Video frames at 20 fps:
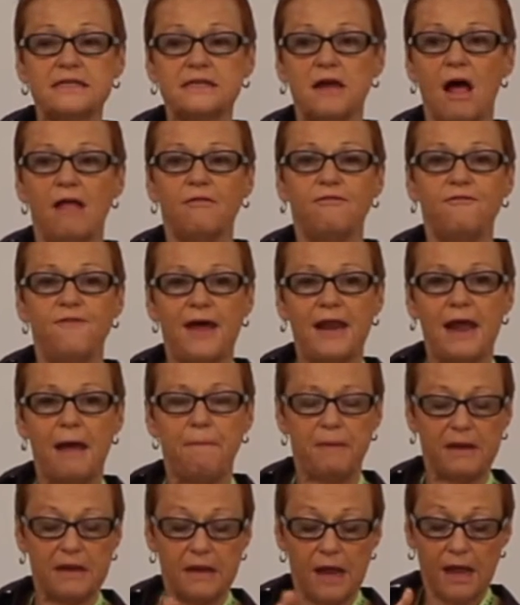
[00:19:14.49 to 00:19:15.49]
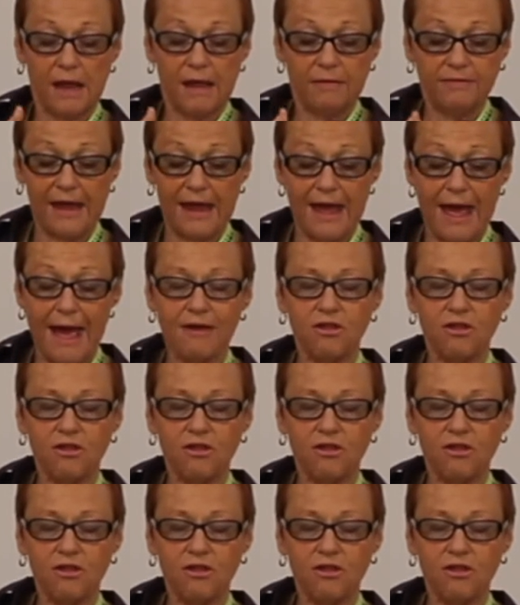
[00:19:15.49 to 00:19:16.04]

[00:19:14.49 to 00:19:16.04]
is called Fed Up, and okay.